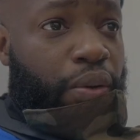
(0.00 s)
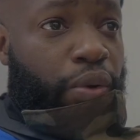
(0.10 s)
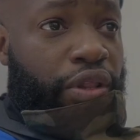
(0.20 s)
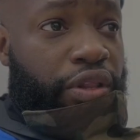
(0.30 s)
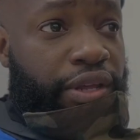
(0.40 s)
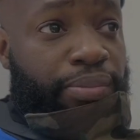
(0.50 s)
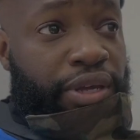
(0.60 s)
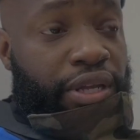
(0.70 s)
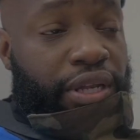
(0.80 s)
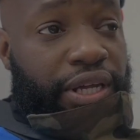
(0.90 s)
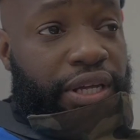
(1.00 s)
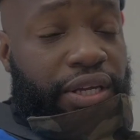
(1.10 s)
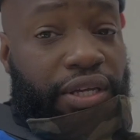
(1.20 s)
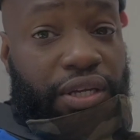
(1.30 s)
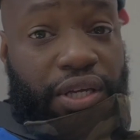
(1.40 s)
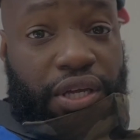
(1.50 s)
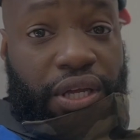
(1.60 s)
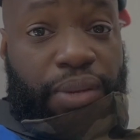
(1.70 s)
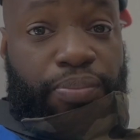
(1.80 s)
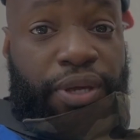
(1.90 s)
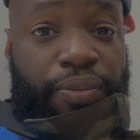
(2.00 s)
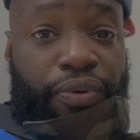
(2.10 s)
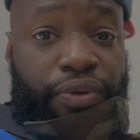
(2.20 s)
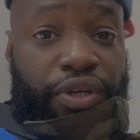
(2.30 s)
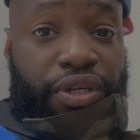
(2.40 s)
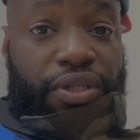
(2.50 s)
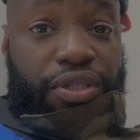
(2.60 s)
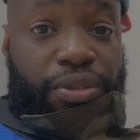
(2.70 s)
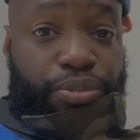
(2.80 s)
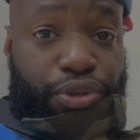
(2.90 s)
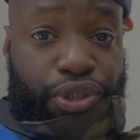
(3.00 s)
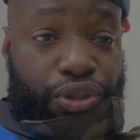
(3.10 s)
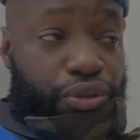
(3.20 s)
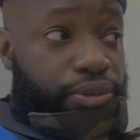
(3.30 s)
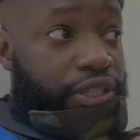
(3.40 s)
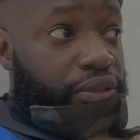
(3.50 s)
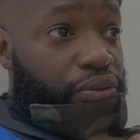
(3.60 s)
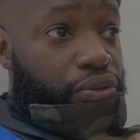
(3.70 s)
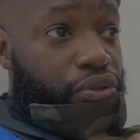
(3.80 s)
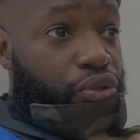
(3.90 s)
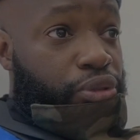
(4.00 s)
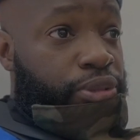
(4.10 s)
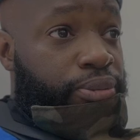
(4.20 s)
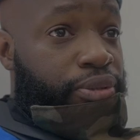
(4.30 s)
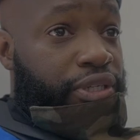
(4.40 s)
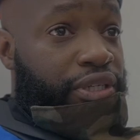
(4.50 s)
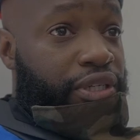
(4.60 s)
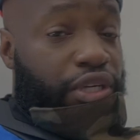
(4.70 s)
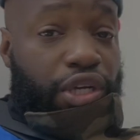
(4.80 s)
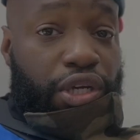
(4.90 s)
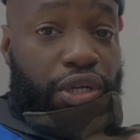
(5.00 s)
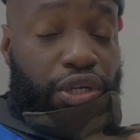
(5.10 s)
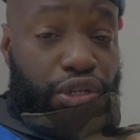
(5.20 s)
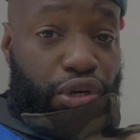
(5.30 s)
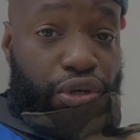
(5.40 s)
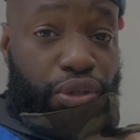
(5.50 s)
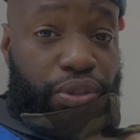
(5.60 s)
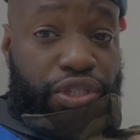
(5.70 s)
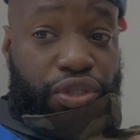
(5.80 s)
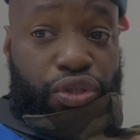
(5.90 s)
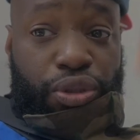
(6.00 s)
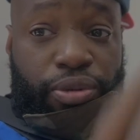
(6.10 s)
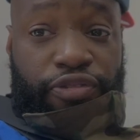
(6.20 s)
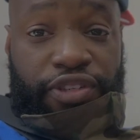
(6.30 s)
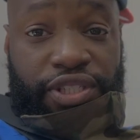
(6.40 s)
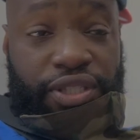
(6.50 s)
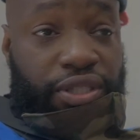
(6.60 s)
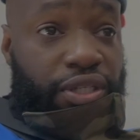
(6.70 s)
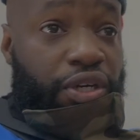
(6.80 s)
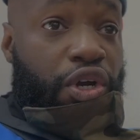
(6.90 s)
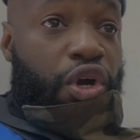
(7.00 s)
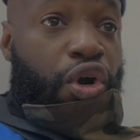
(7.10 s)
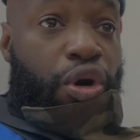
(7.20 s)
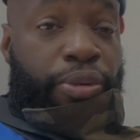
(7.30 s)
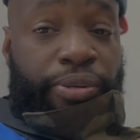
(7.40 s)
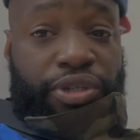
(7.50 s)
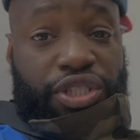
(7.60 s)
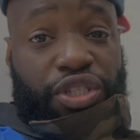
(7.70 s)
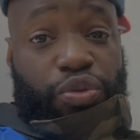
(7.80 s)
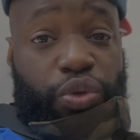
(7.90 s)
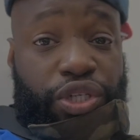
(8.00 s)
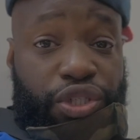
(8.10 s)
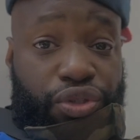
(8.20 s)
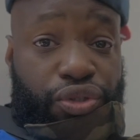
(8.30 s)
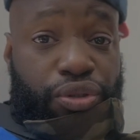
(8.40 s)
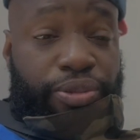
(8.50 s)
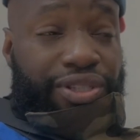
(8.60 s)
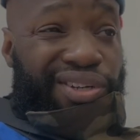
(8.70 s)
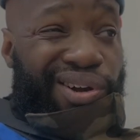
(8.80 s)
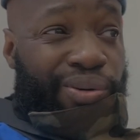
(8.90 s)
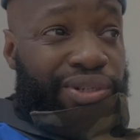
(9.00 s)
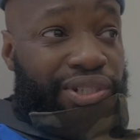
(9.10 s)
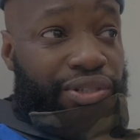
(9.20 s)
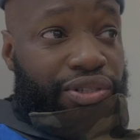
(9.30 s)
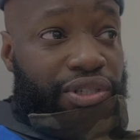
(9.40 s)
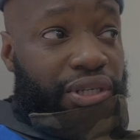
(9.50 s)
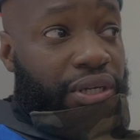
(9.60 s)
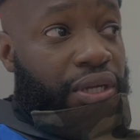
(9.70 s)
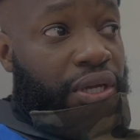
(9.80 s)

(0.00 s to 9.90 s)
whether they be like people that support YouTube channels or people that know you as a YouTuber physically or people just want to YouTube. It's always interesting.